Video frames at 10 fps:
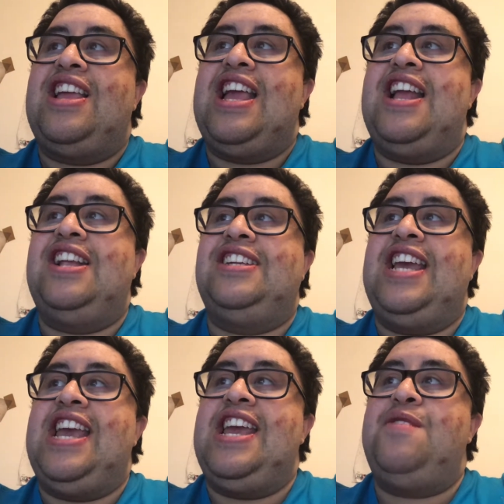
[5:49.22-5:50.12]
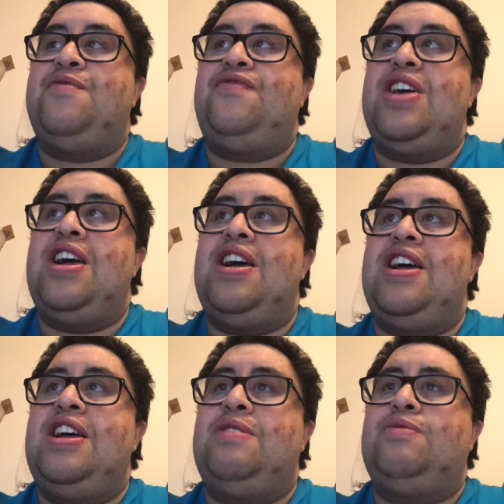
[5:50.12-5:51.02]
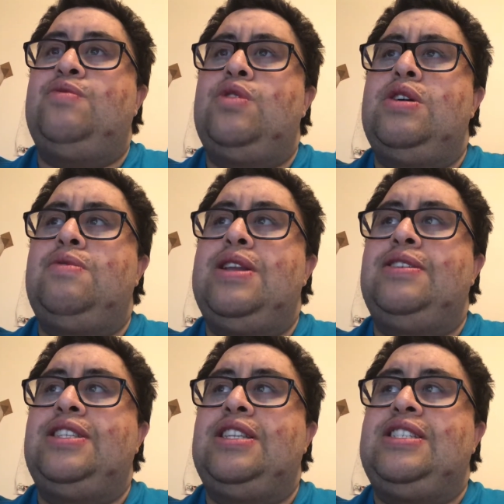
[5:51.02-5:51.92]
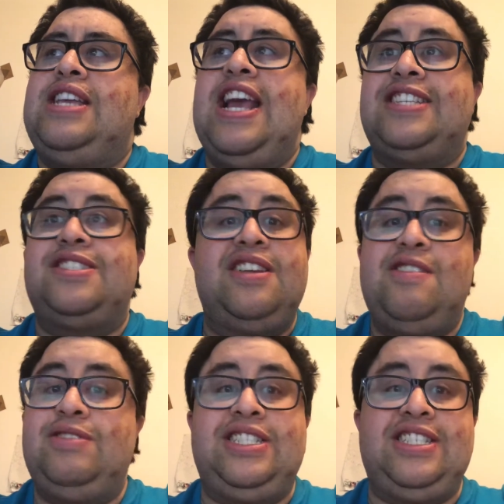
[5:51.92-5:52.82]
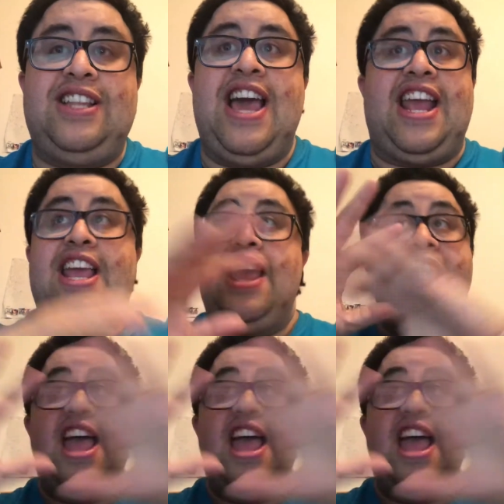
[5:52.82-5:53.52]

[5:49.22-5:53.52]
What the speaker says: And he, what else? Yes, it was just like,